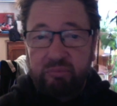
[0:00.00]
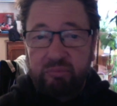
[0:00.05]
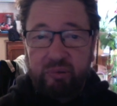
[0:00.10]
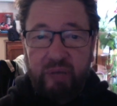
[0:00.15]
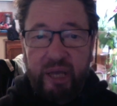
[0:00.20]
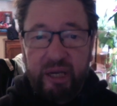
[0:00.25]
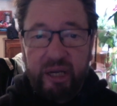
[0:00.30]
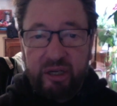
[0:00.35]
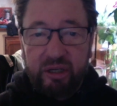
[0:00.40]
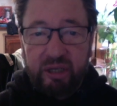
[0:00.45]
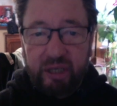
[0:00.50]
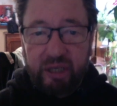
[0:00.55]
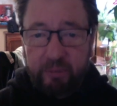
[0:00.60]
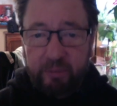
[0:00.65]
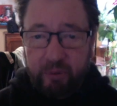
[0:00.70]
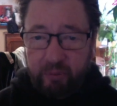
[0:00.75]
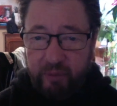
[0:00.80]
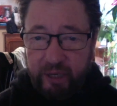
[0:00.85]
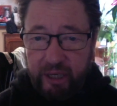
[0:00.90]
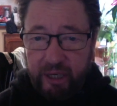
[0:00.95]
How do you keep
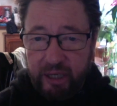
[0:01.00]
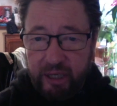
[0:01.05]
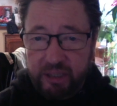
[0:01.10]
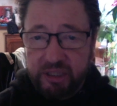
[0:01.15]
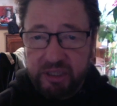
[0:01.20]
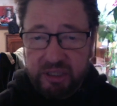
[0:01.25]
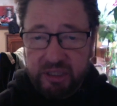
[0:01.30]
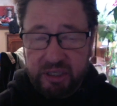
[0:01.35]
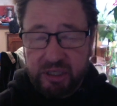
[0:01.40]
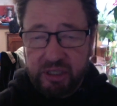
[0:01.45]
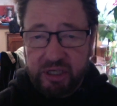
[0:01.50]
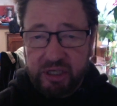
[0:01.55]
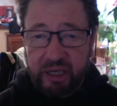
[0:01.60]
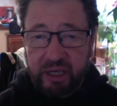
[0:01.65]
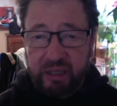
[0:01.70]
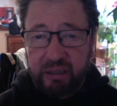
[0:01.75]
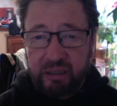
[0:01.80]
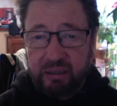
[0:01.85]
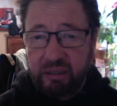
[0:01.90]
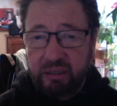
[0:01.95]
your medications in check?
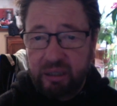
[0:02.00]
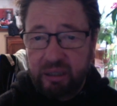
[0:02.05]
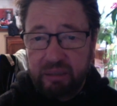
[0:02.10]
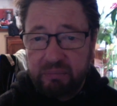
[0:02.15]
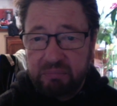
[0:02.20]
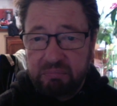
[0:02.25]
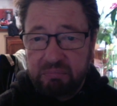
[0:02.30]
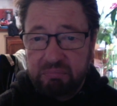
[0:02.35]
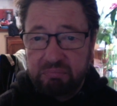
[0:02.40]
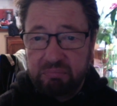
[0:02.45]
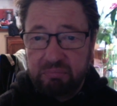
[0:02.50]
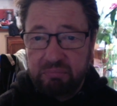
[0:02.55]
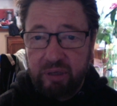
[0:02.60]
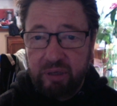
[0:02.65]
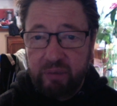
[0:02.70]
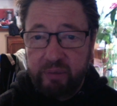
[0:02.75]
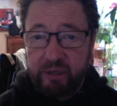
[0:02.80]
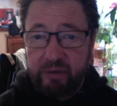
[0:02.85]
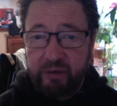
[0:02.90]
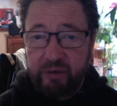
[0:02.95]
I'd
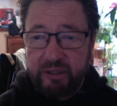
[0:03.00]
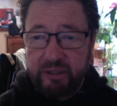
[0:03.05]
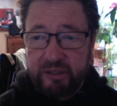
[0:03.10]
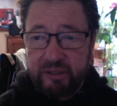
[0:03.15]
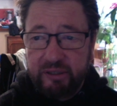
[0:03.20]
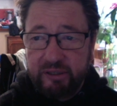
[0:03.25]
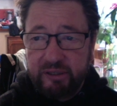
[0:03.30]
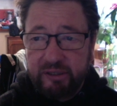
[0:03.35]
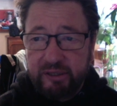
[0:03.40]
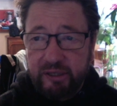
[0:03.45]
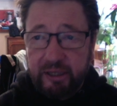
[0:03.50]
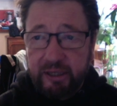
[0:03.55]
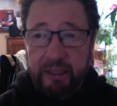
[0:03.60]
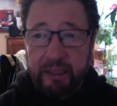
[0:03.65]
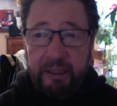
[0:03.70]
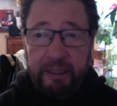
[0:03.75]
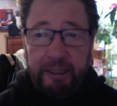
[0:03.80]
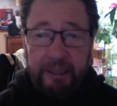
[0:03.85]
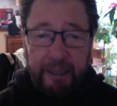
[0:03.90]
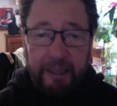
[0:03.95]
be interested to see.
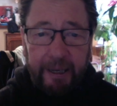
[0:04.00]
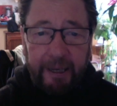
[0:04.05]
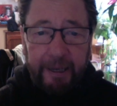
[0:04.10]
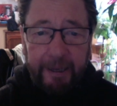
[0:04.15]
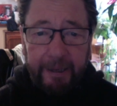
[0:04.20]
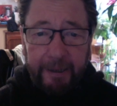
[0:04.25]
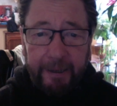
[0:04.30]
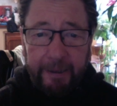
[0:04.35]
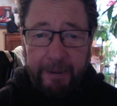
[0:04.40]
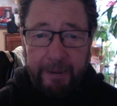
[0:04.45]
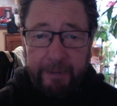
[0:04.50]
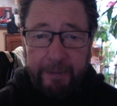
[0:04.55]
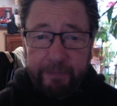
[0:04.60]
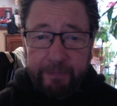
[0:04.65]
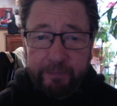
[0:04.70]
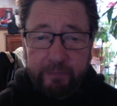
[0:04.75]
And